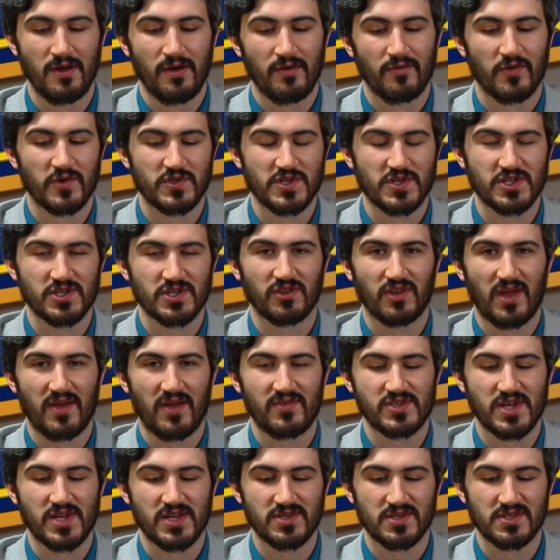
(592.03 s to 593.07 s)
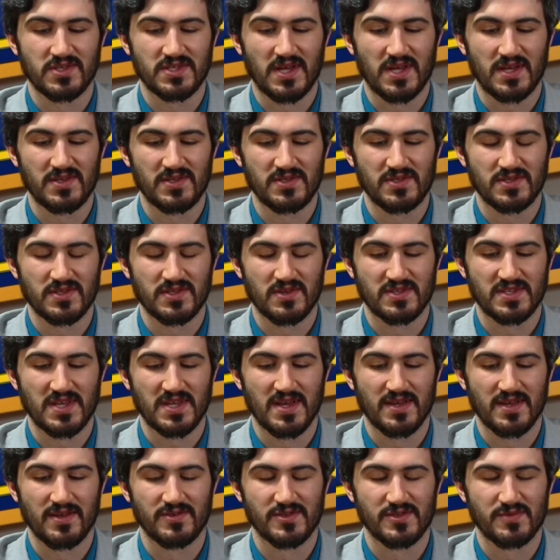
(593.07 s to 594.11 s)
for such a life-changing sentence, they're
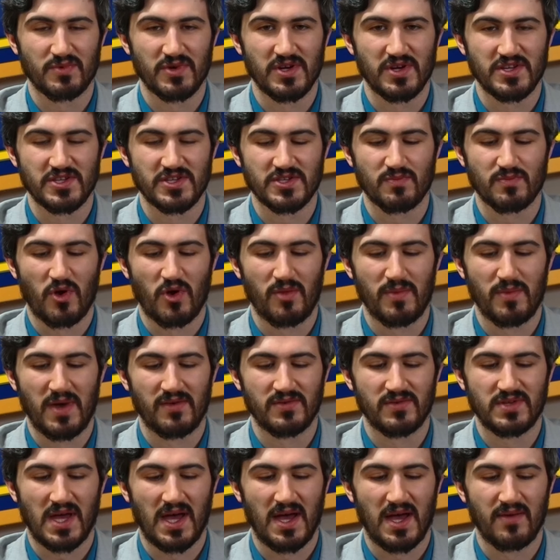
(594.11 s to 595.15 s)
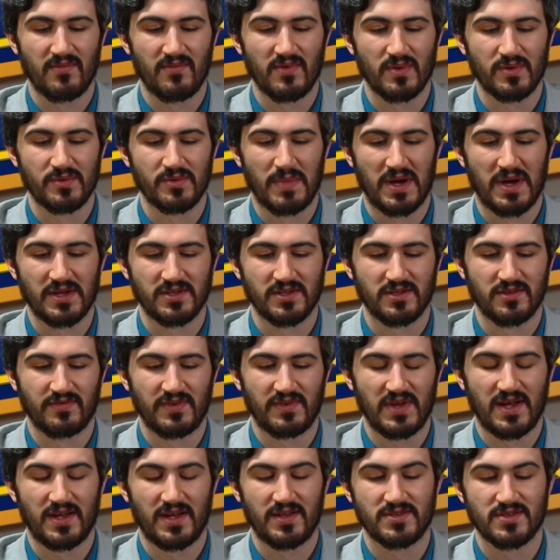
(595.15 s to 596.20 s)
saying it was a pretty small amount of time for him to mount a
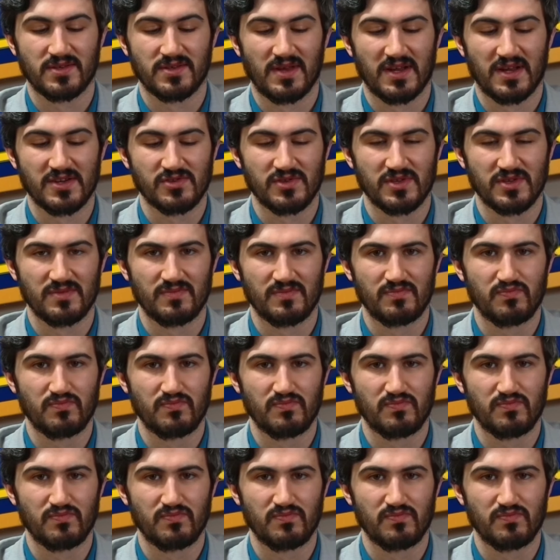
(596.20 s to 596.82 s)
defense and actually